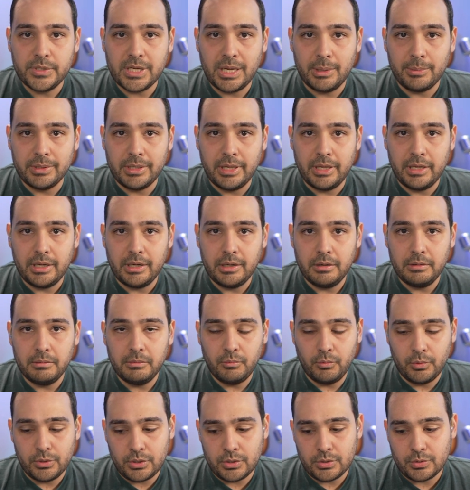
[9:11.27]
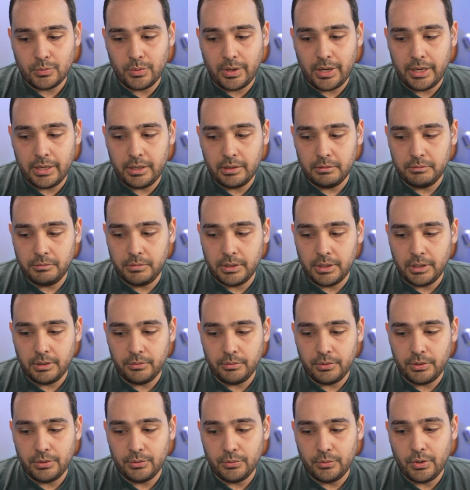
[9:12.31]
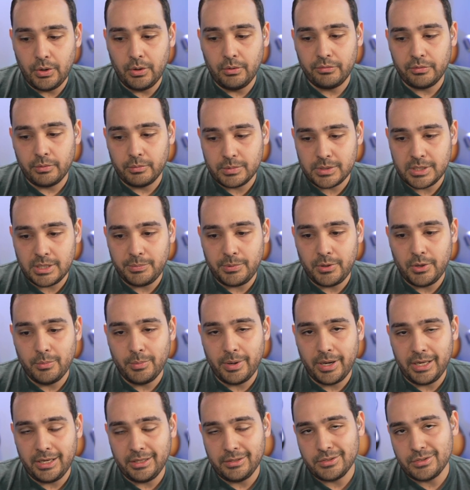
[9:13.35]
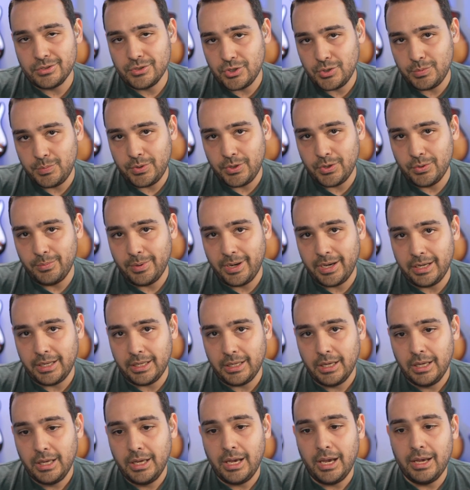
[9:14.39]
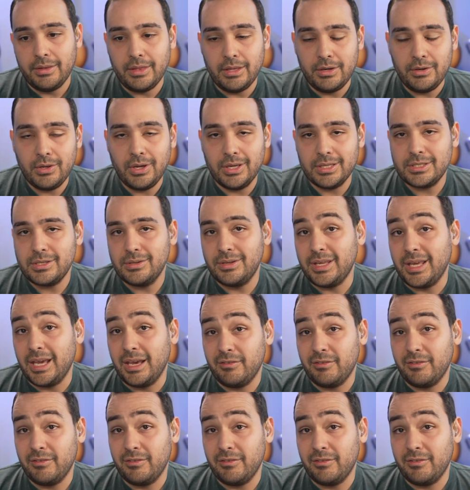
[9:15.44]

type of data, which is why, you know, you go from C P U mining to G P U mining, and then you get to the